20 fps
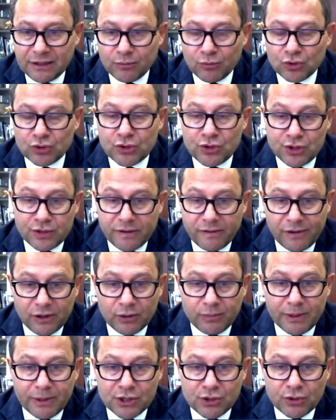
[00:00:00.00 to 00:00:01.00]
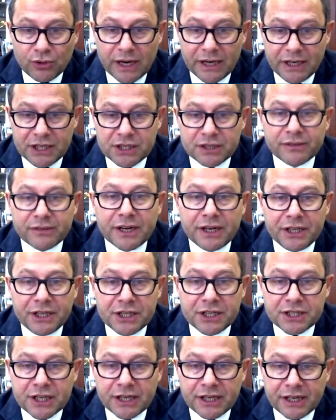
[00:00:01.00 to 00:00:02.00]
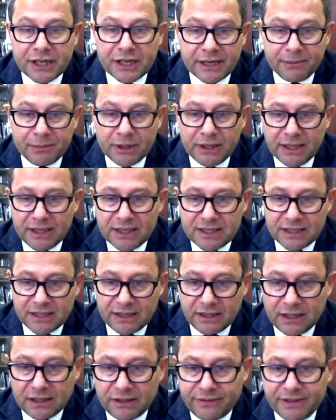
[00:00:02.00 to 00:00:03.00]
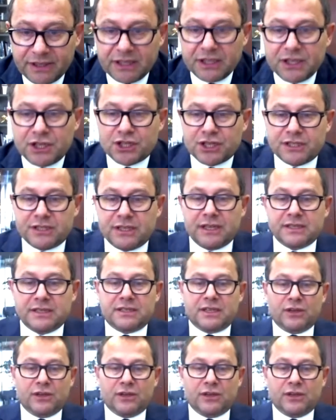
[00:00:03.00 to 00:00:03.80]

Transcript: from the medical institution. That is why we had multiple guidelines,